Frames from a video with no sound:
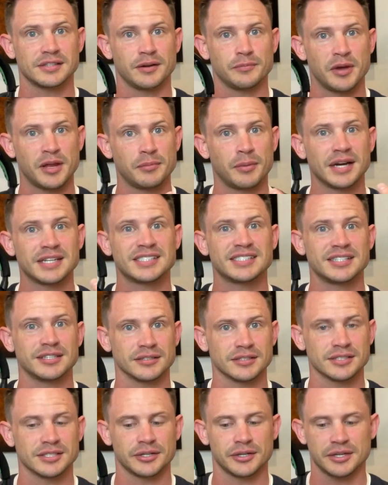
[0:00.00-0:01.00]
They're made by
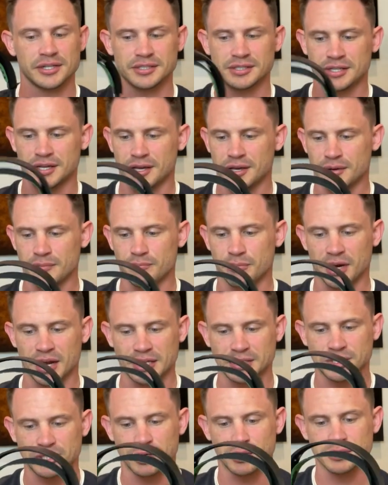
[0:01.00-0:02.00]
SteelSeries, but
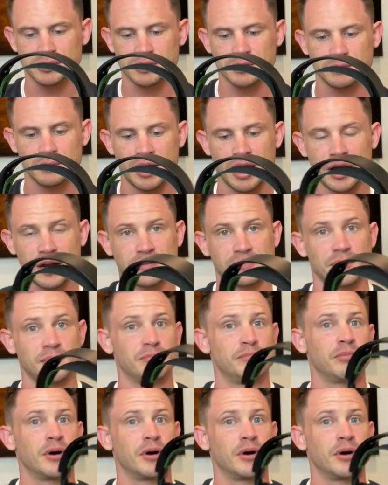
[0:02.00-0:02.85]
I chose them out of a